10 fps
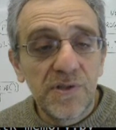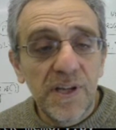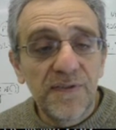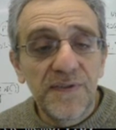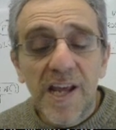
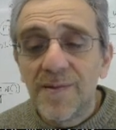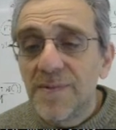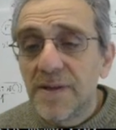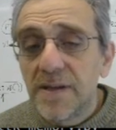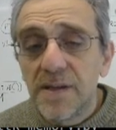if name
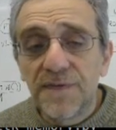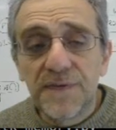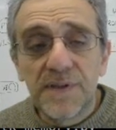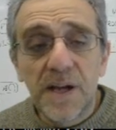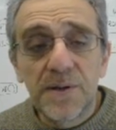
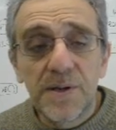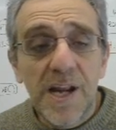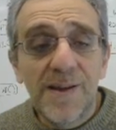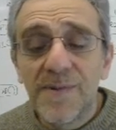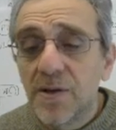if dunder
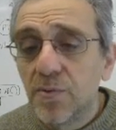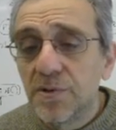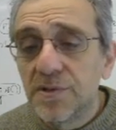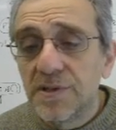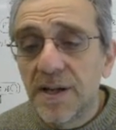name
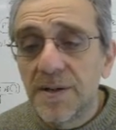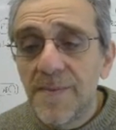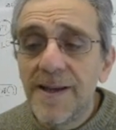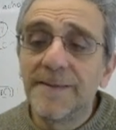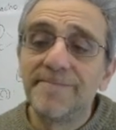equals dunder
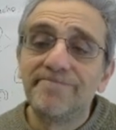main.